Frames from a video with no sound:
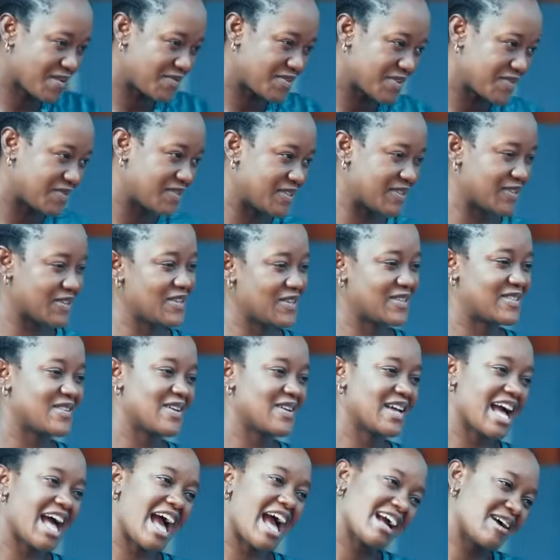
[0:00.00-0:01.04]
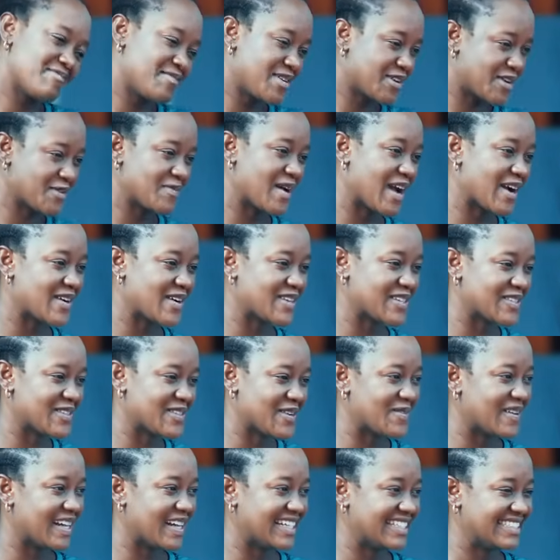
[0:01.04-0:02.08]
one thing today, so you can, I can make you my
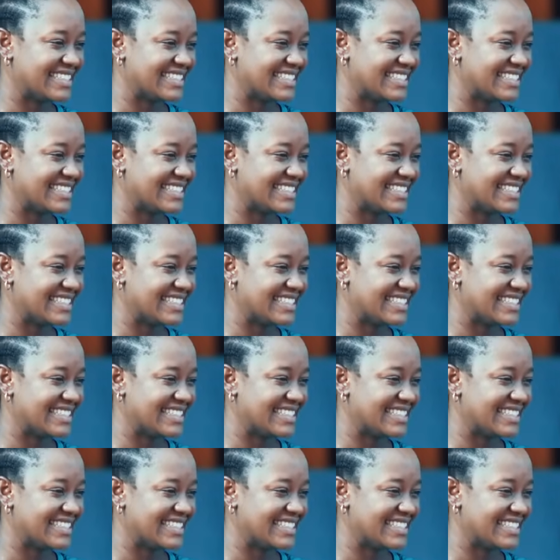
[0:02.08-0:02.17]
customer.